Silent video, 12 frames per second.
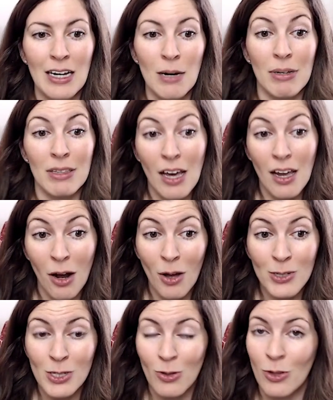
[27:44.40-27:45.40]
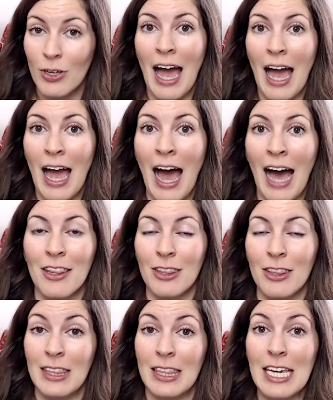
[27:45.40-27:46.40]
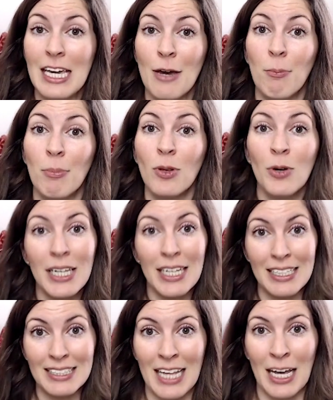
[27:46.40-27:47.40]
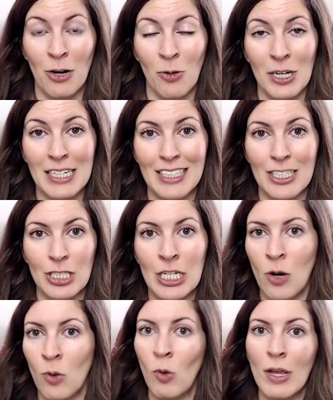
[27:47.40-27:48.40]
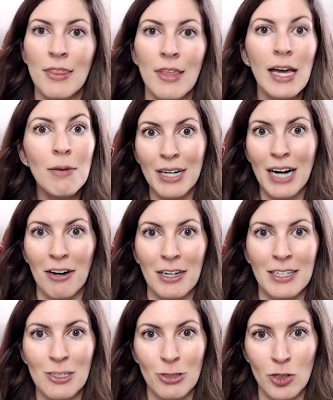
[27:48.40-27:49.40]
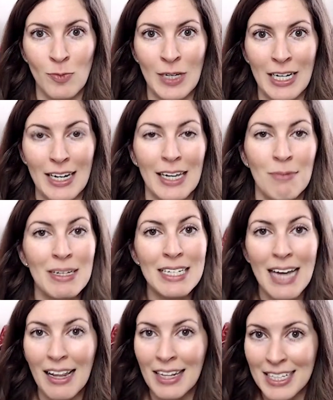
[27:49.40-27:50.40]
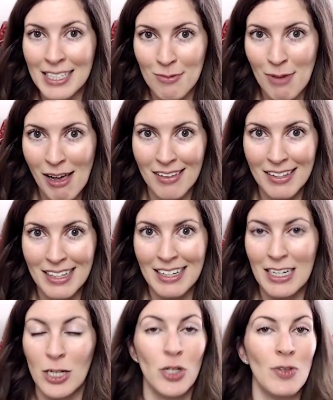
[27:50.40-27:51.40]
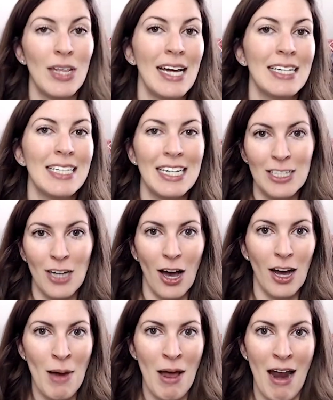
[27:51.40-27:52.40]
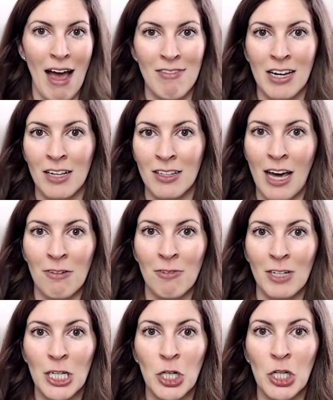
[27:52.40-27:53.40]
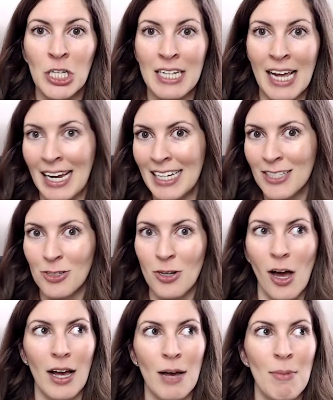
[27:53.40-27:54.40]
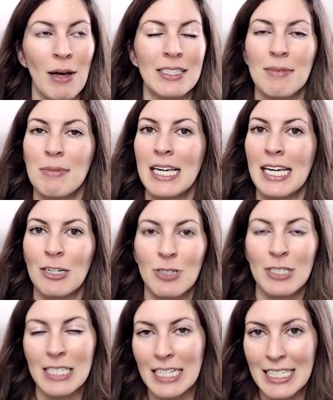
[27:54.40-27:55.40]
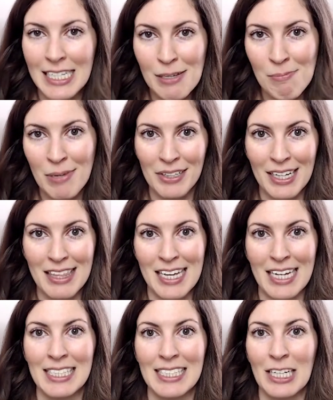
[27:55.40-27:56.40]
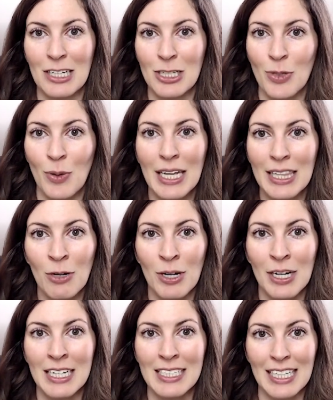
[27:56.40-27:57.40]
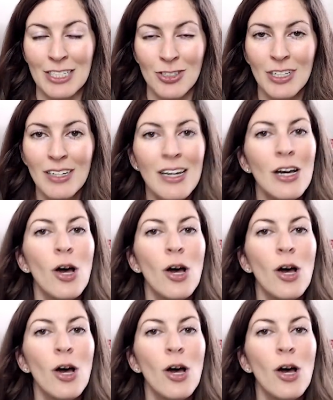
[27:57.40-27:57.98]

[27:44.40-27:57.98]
But then also looking at the employees at that organization and what they put out on social media can be telling as well. Do they tend to talk about having a lot of really good days or talk about some of the interesting team building things that they're doing at the organization?